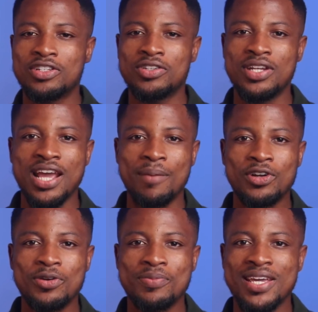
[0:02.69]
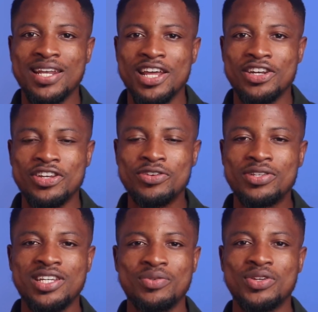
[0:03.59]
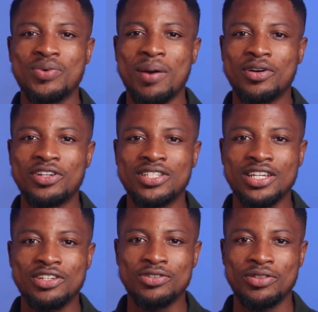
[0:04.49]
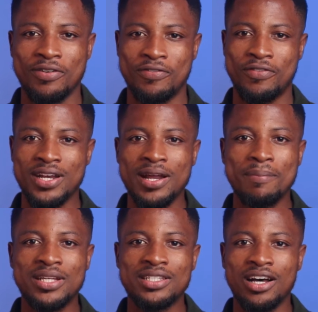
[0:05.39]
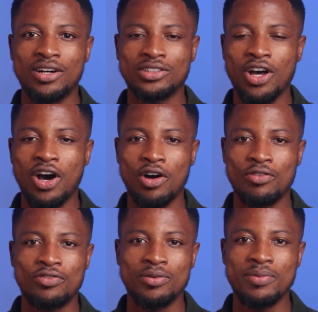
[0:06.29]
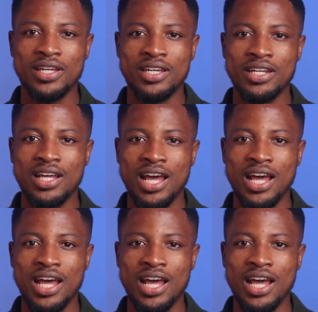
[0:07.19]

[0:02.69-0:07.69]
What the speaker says: Today I'm going to begin a new series where I'm going to take you through the fundamentals of filmmaking.